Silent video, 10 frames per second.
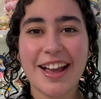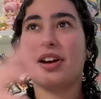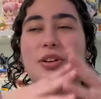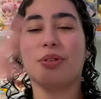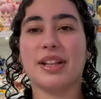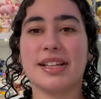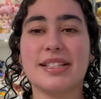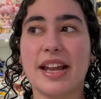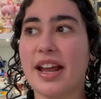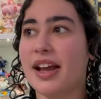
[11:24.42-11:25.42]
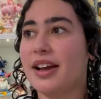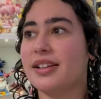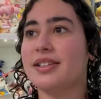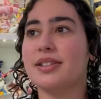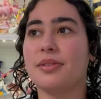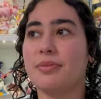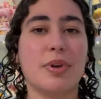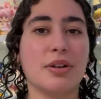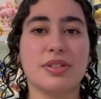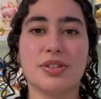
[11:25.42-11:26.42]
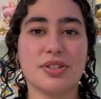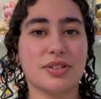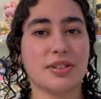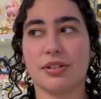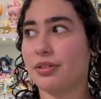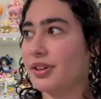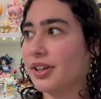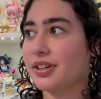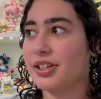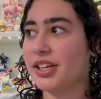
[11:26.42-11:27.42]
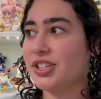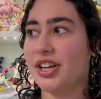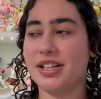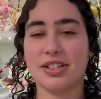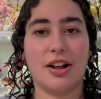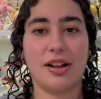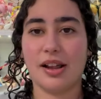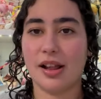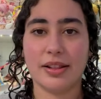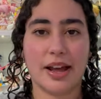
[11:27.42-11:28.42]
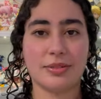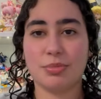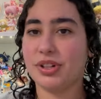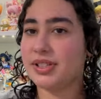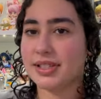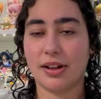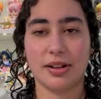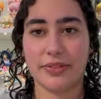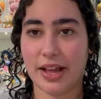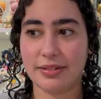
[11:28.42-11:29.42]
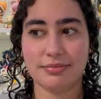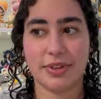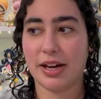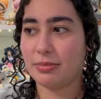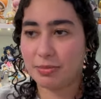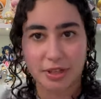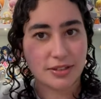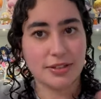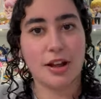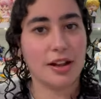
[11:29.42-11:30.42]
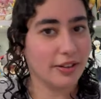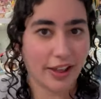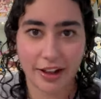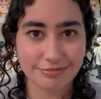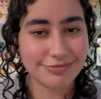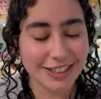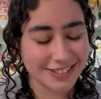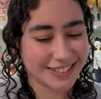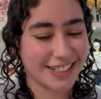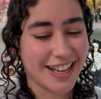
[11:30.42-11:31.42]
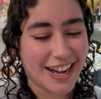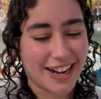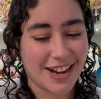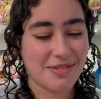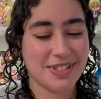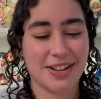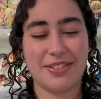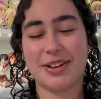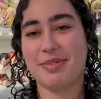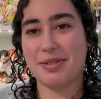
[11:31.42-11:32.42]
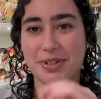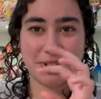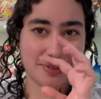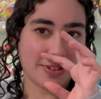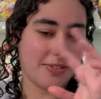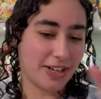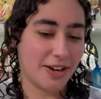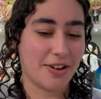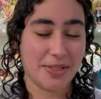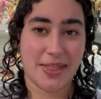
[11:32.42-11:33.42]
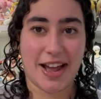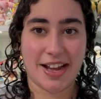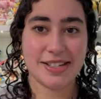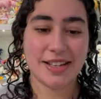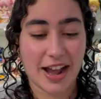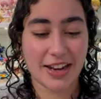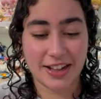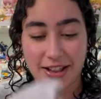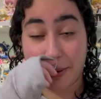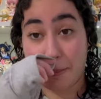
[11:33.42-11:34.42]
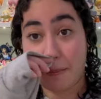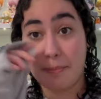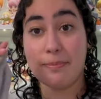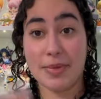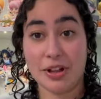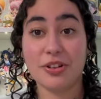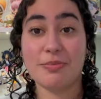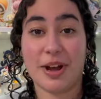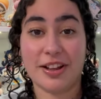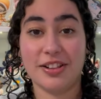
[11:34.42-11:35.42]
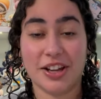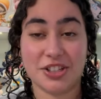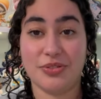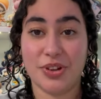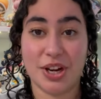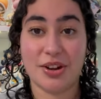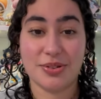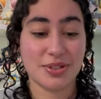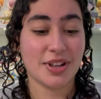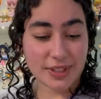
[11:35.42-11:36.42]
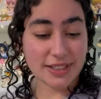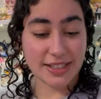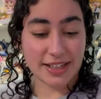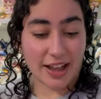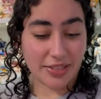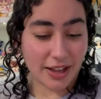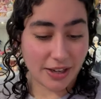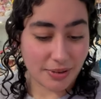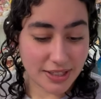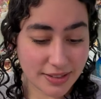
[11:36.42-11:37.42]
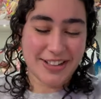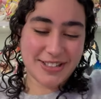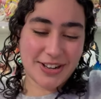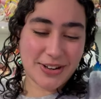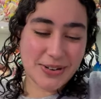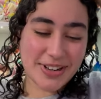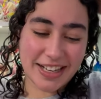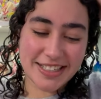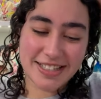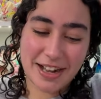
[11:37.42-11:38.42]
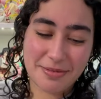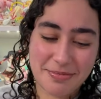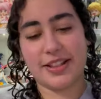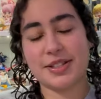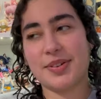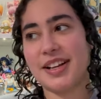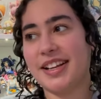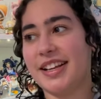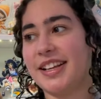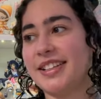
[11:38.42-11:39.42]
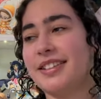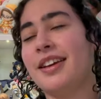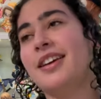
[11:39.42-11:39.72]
acrylic stands, posters, acrylic keychains, all, all that. Prints, all of that. Enamel pins, all of that. um, so I want to be able to do a video on that. I need to like milk my collection videos to death. Anyways, so next up, this one is,